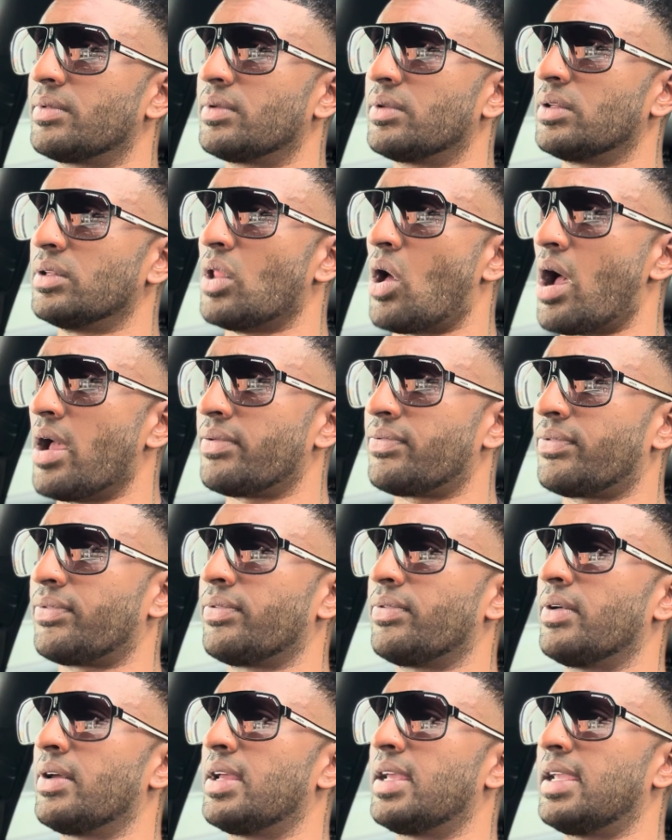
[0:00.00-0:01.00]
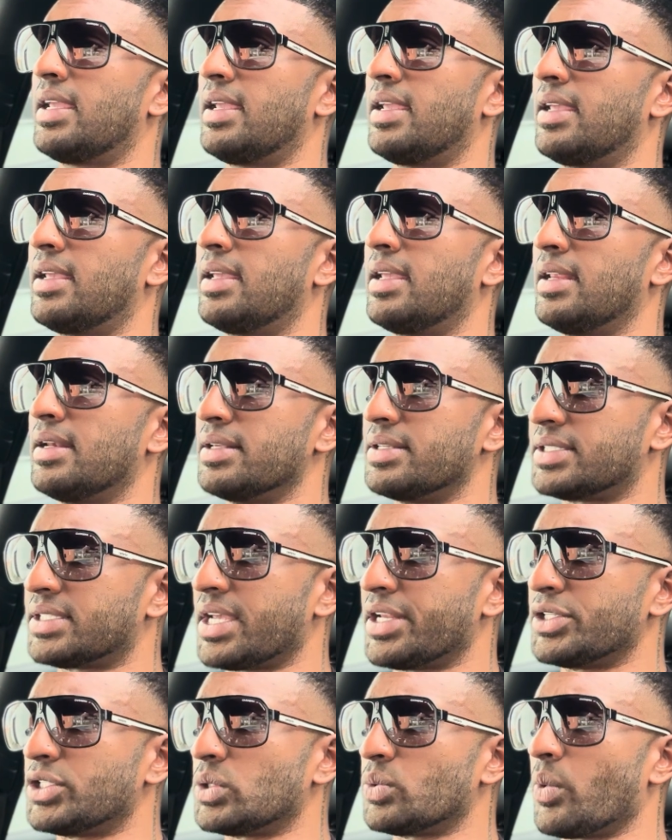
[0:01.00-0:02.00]
life in a
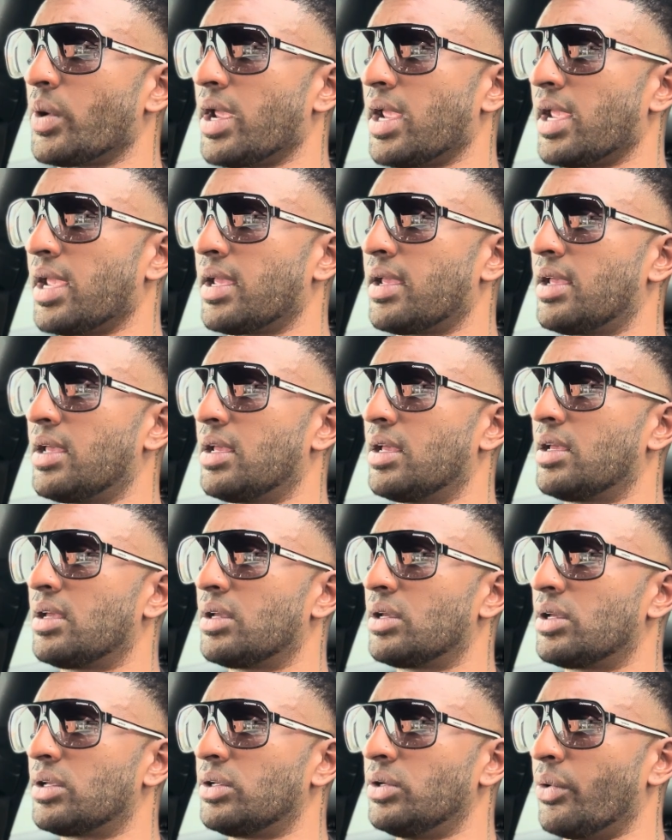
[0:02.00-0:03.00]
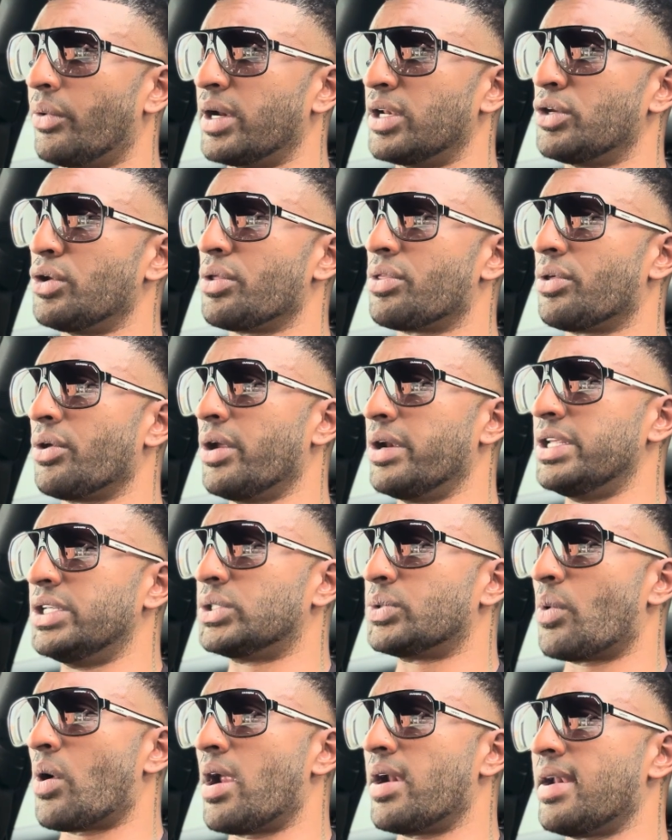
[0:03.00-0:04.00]
sense where you're in your
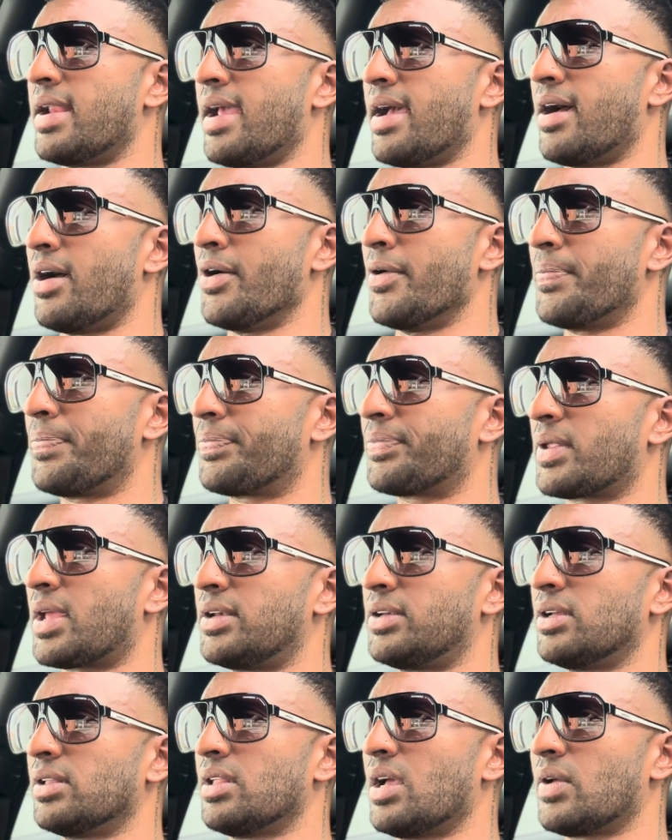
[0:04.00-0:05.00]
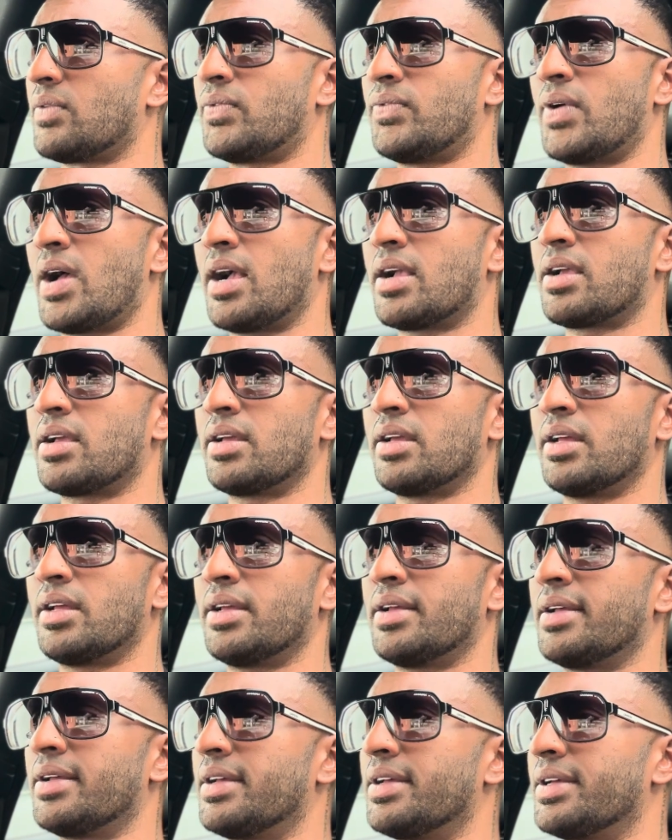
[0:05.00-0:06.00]
30s right now and you're like, fuck,
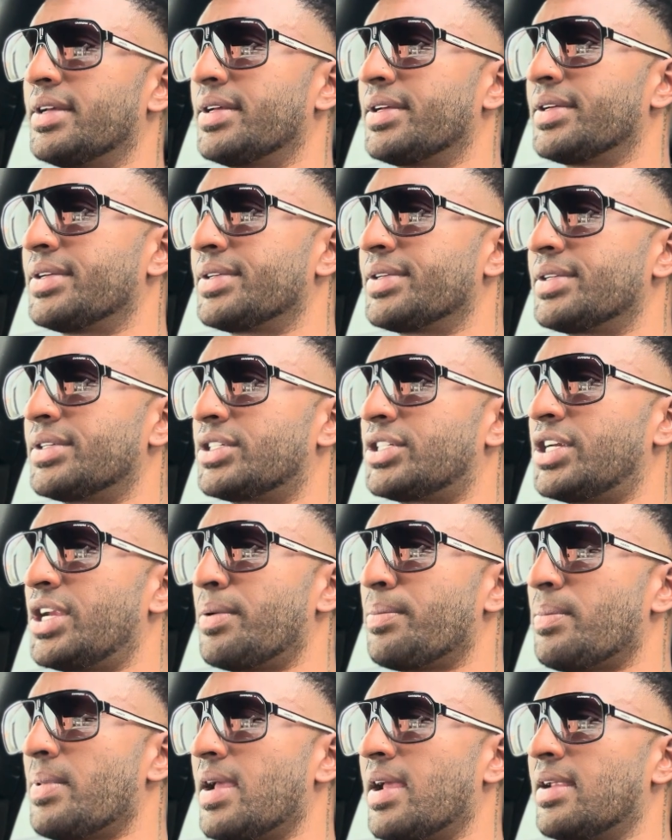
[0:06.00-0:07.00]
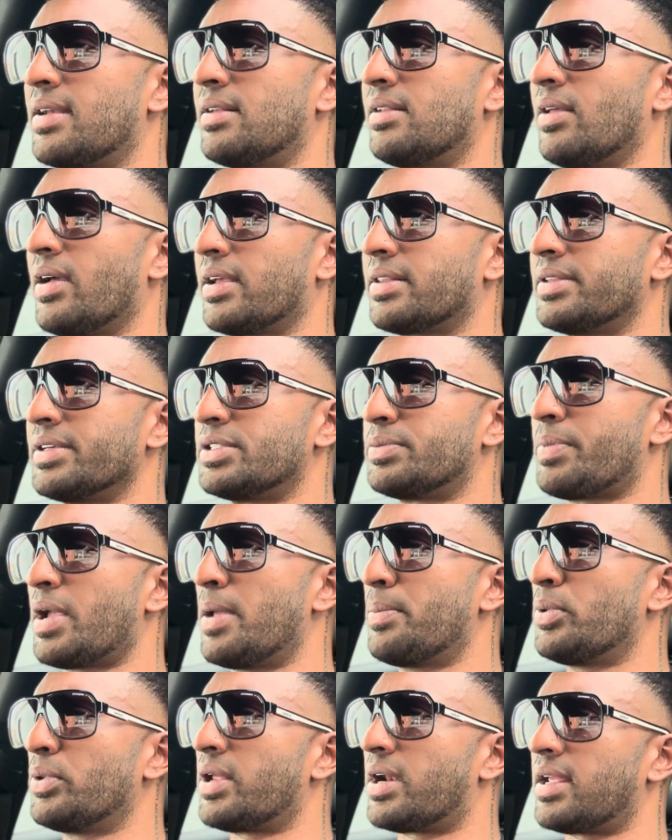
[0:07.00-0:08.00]
shit, man. Like, there's
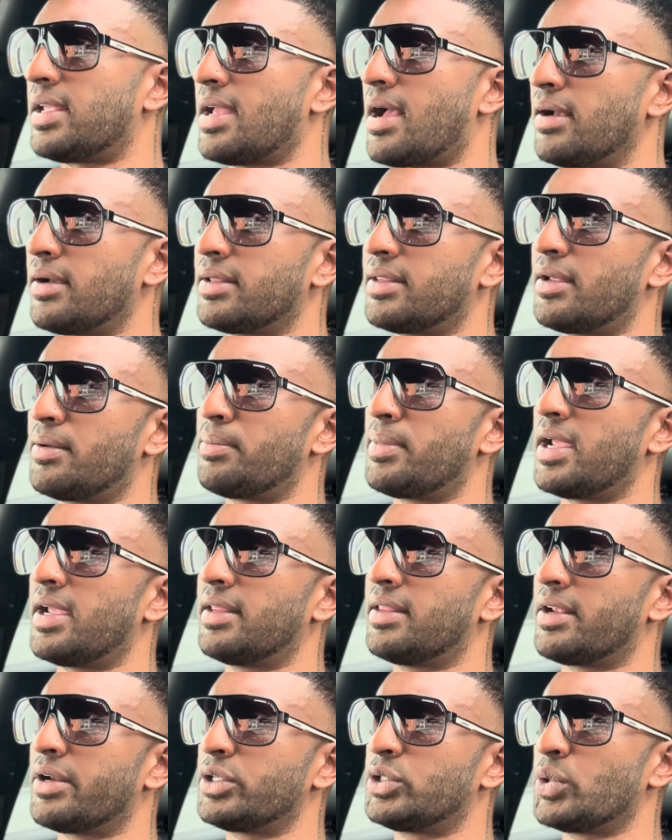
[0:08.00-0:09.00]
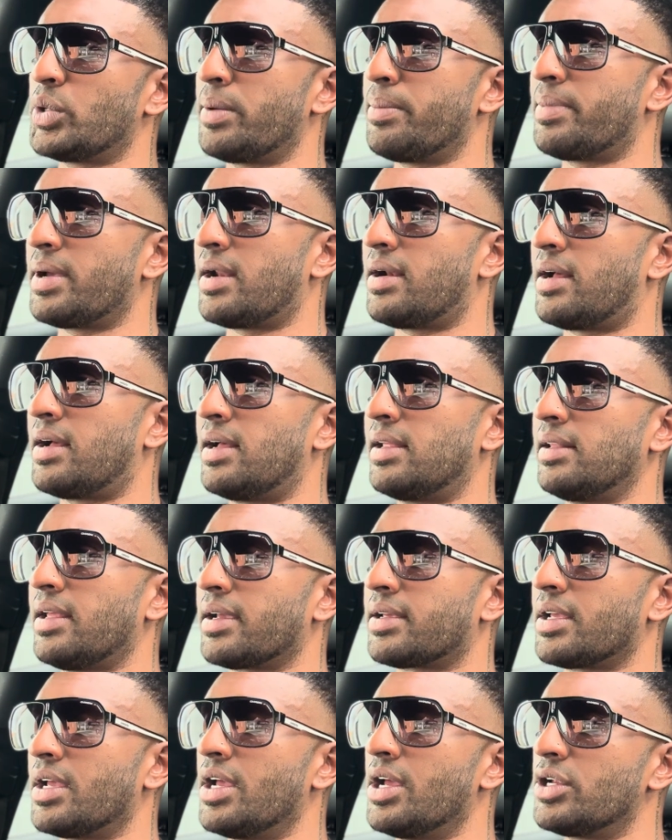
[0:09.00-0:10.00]
people that are younger than me that are doing better.
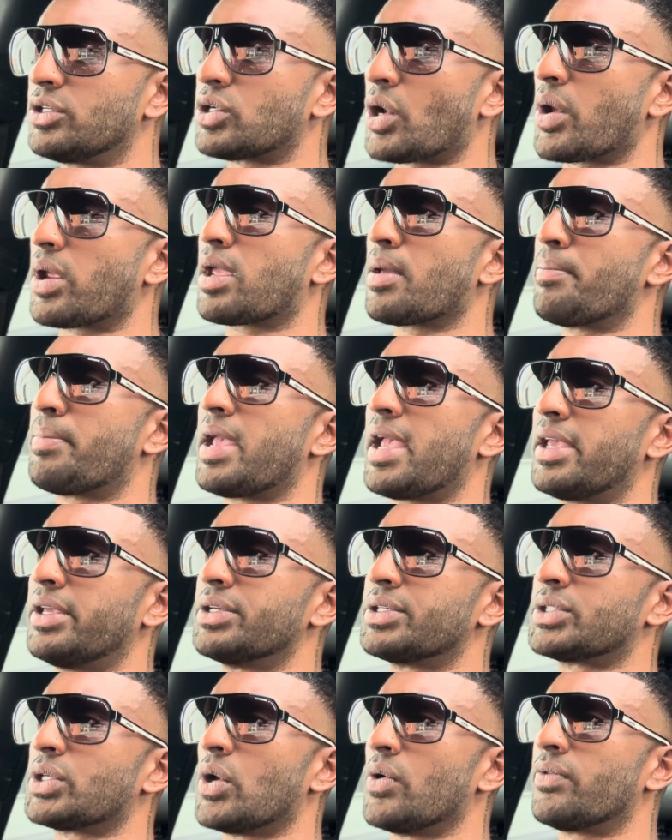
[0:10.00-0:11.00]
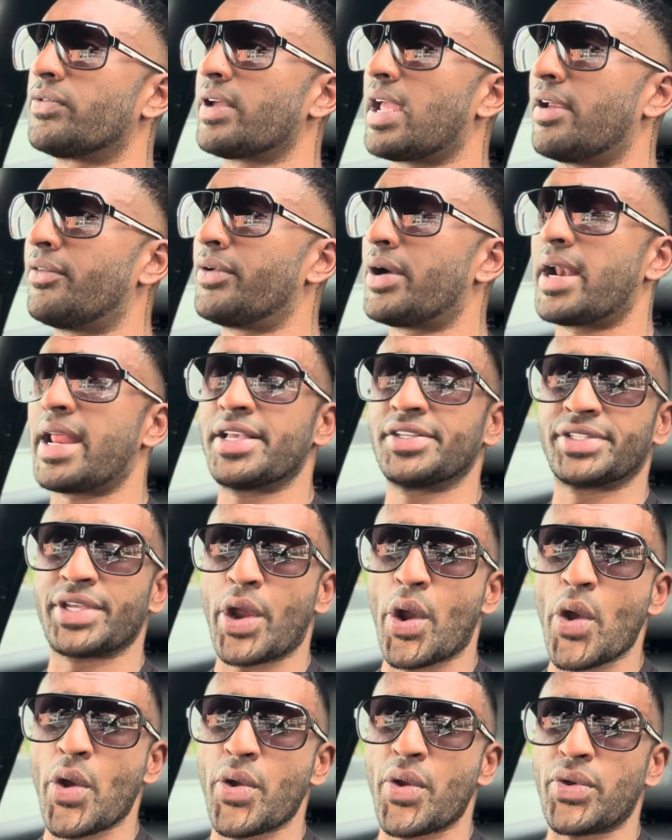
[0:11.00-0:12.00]
Like, don't compare yourself. Everyone has
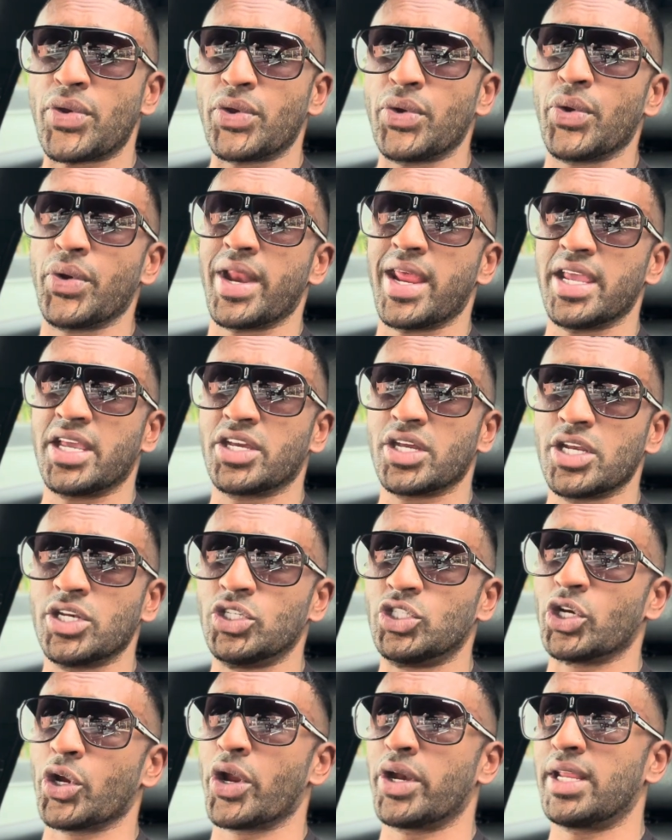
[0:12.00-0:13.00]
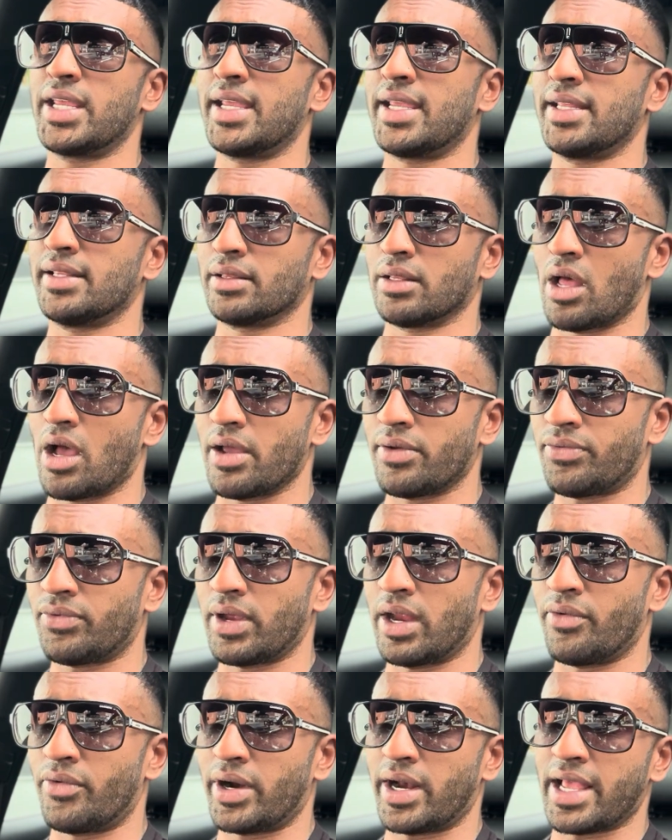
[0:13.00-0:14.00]
their own unique journey in life.
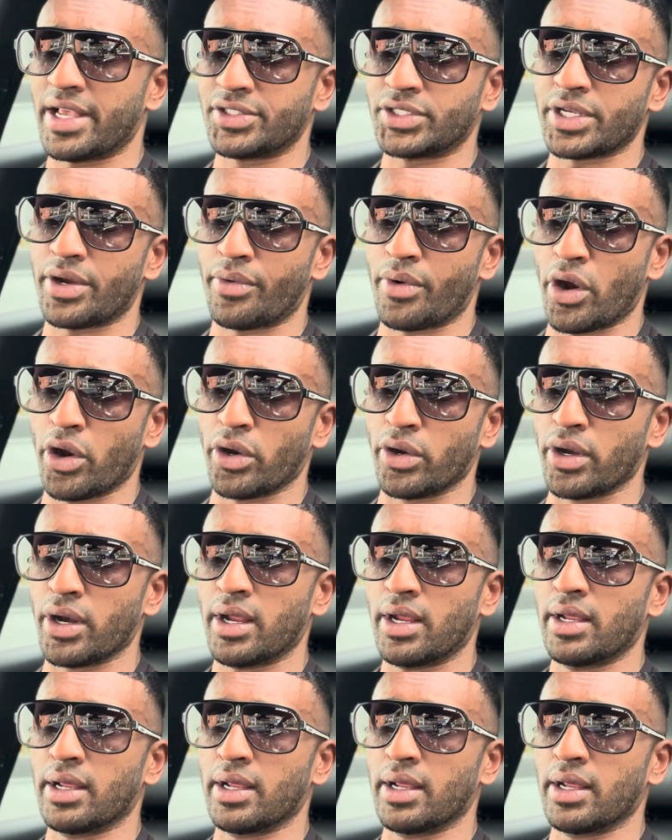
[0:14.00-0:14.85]
Everyone has their own